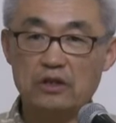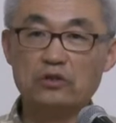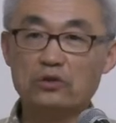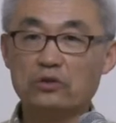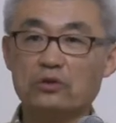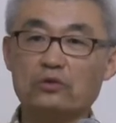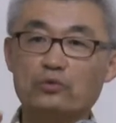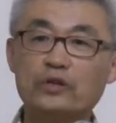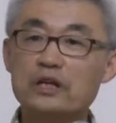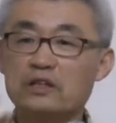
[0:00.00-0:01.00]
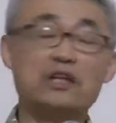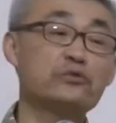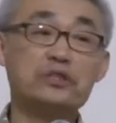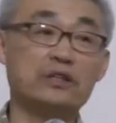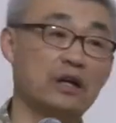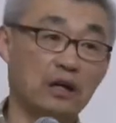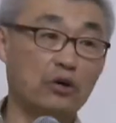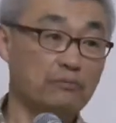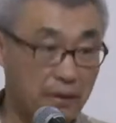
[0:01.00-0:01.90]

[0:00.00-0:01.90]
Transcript: No, we're not counting our